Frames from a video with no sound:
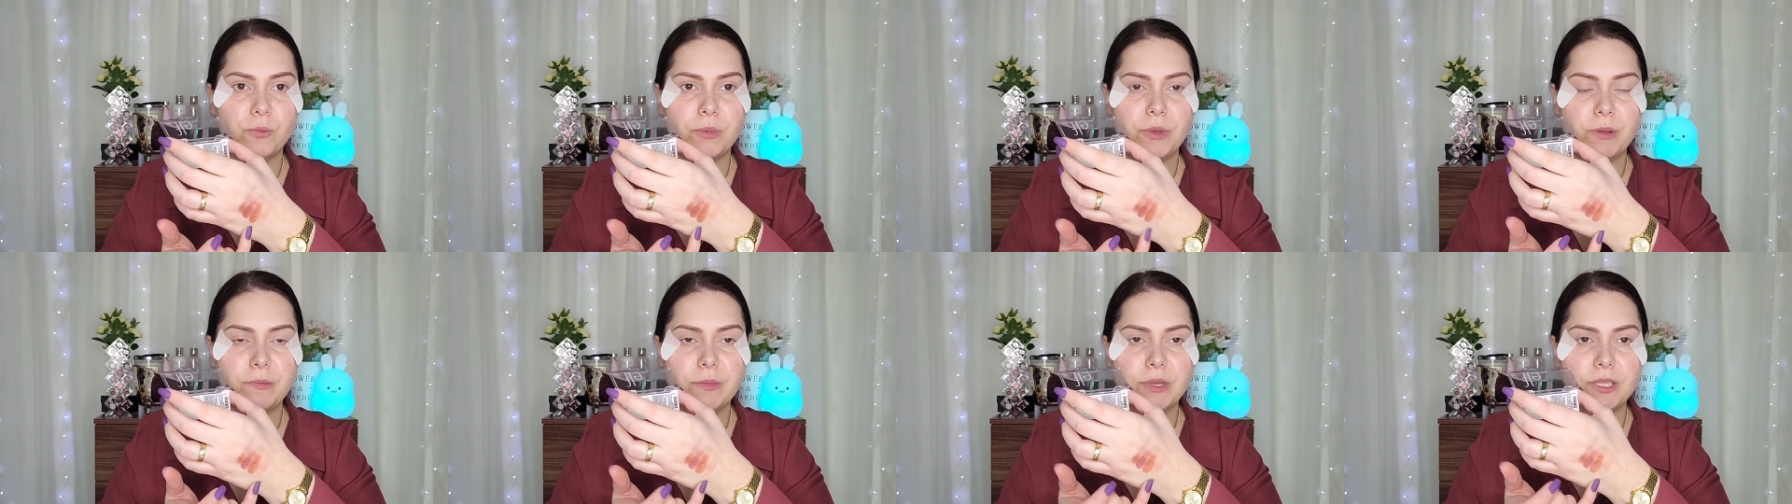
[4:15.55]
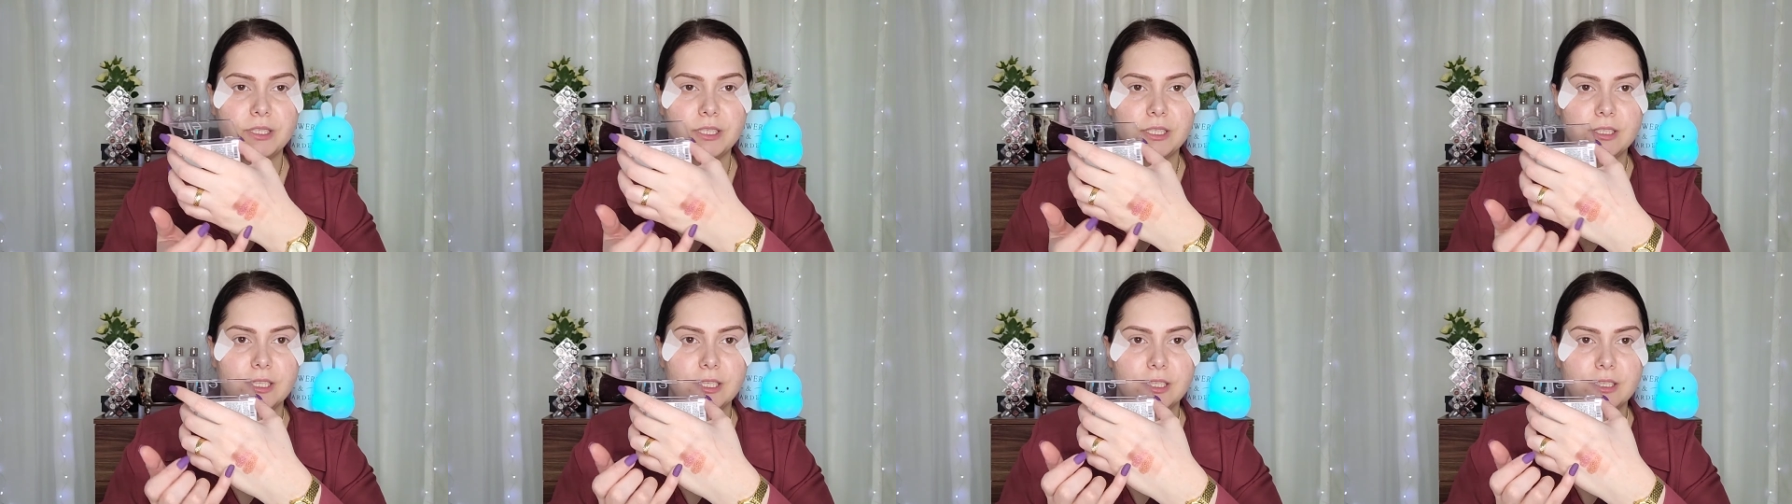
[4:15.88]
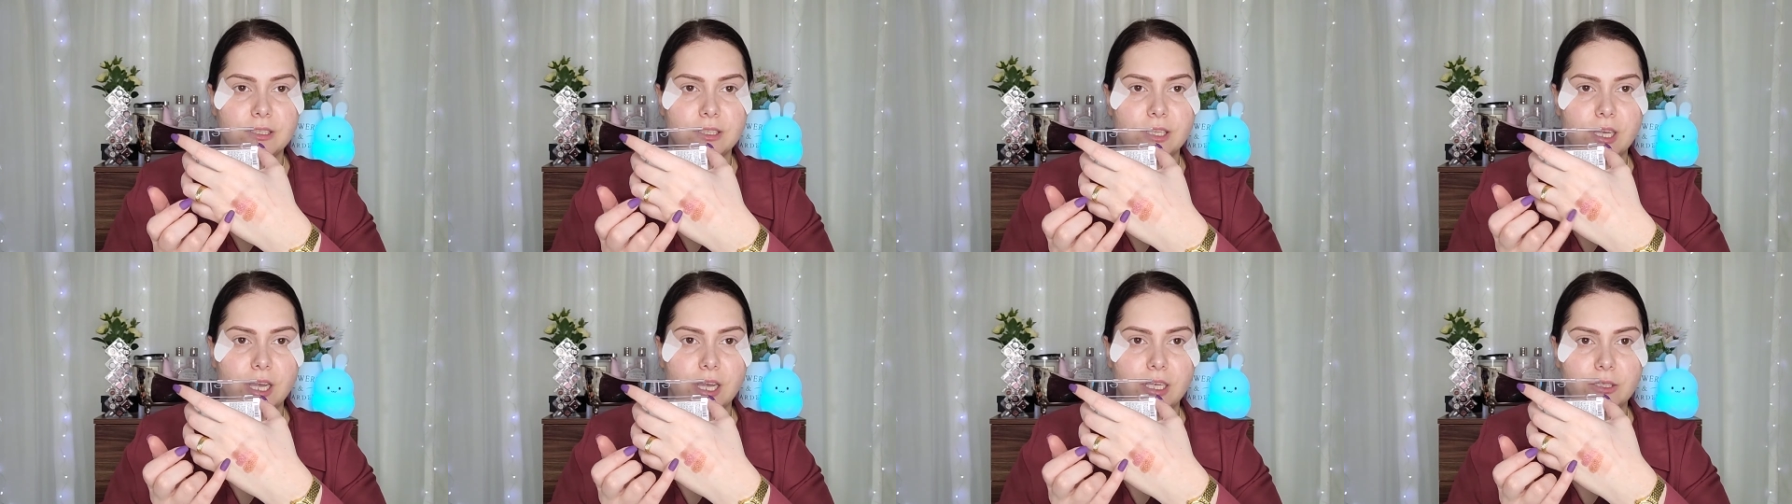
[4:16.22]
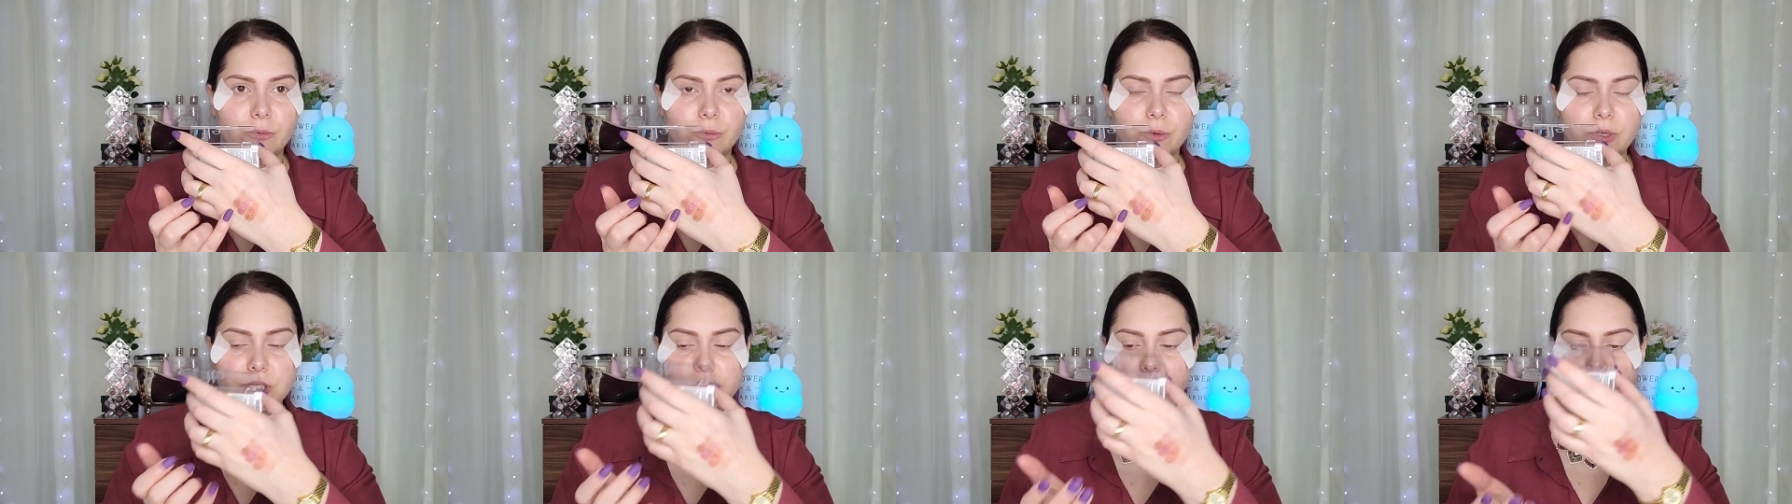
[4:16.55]
pigmented than the other
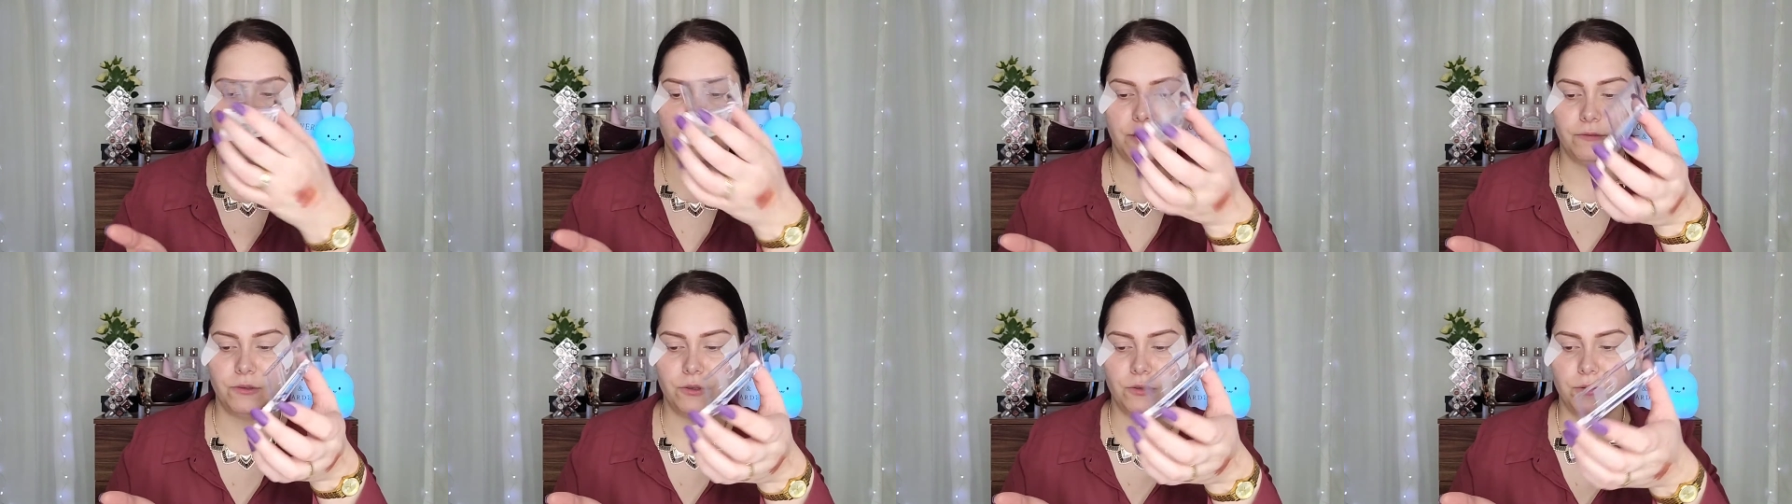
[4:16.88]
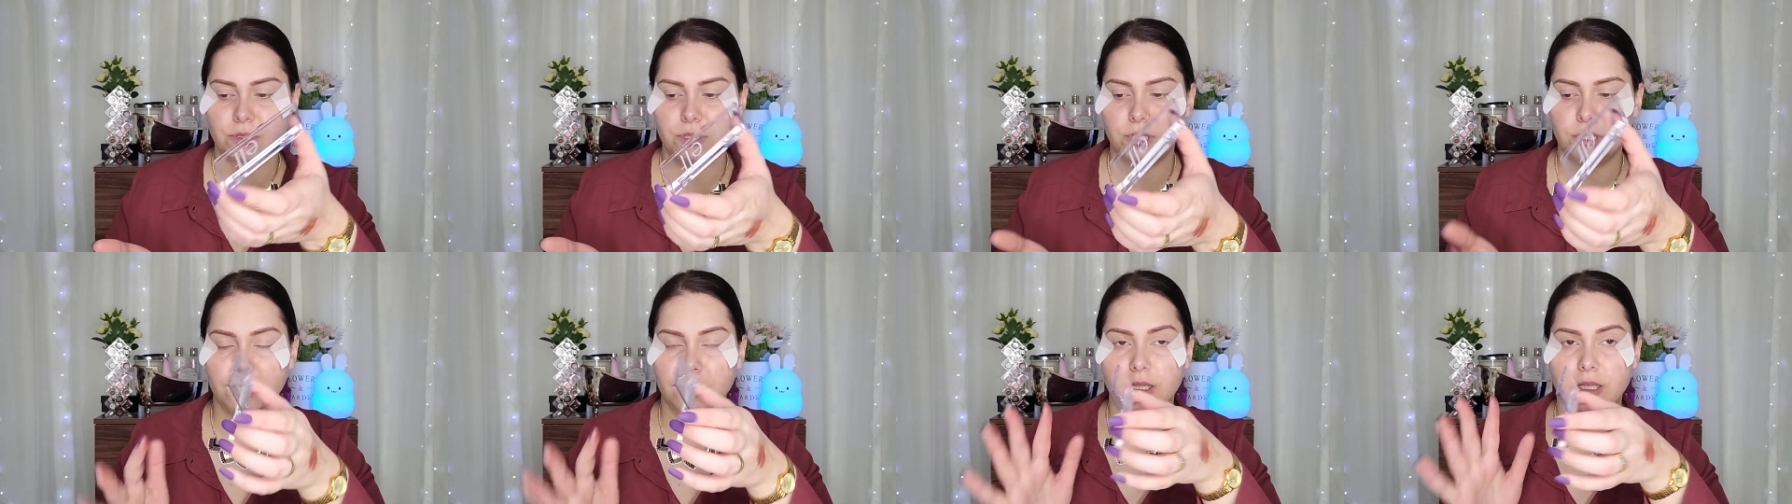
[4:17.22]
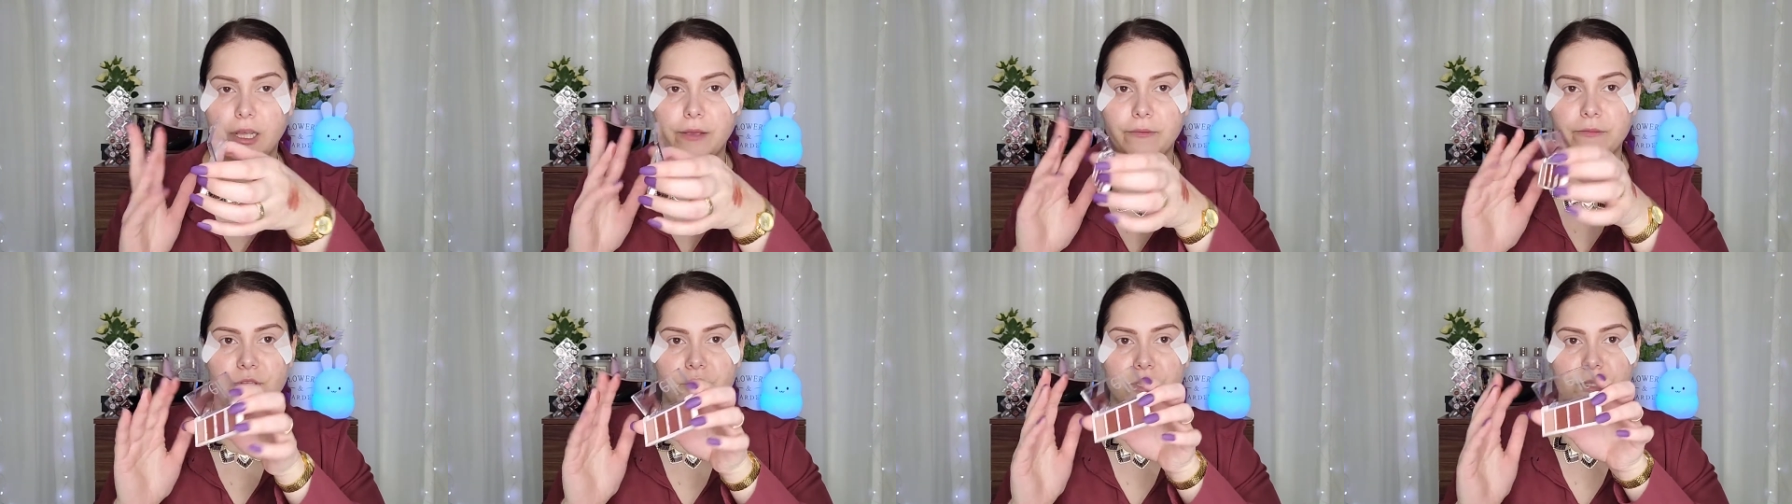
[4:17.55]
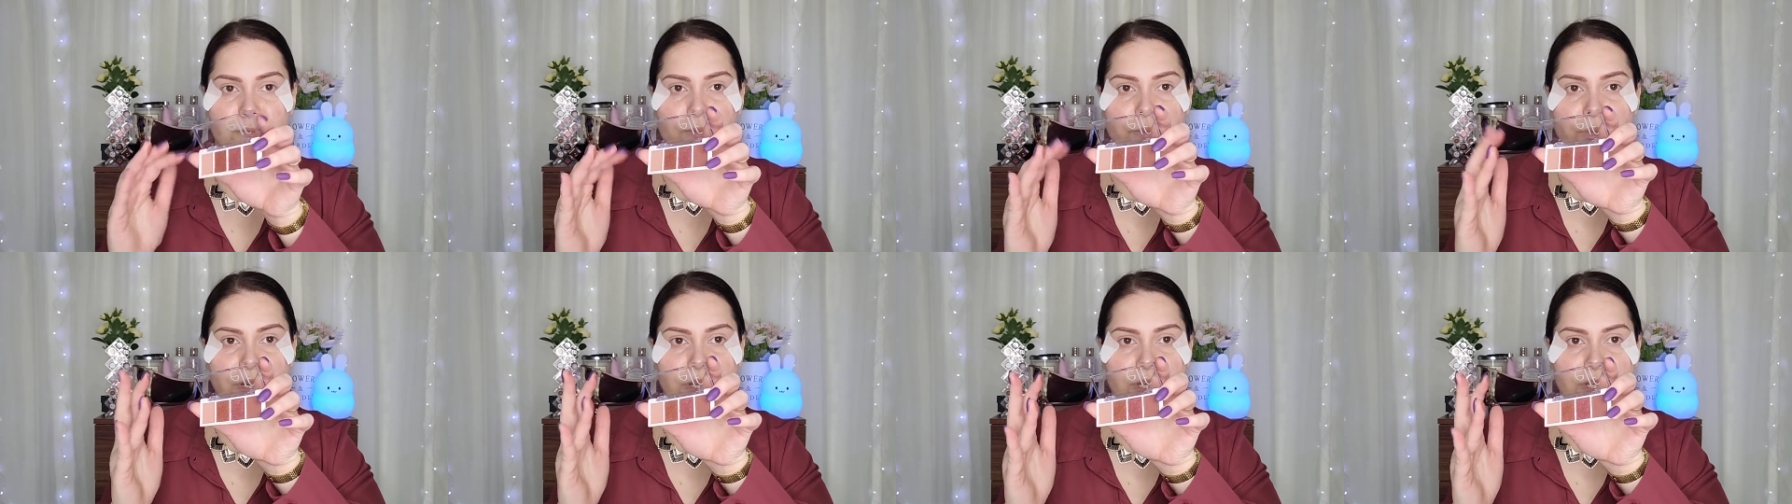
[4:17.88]
ones that I've used, and I've
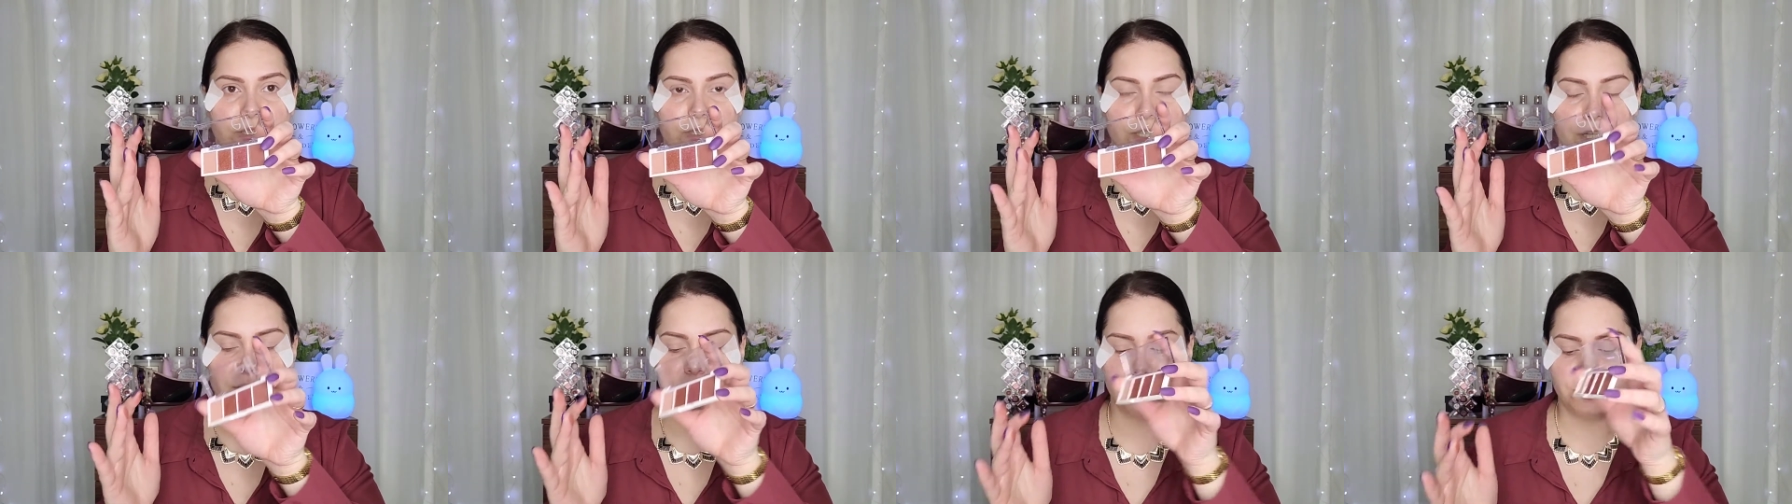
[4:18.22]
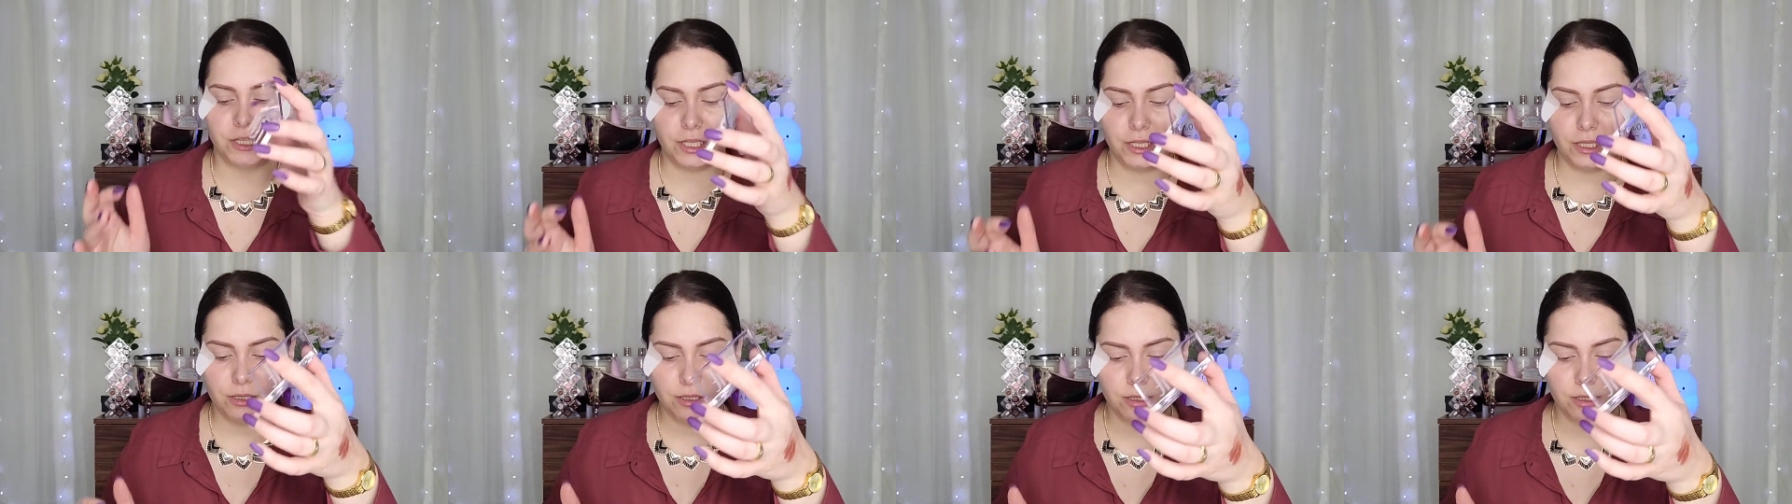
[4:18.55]
just barely touched it.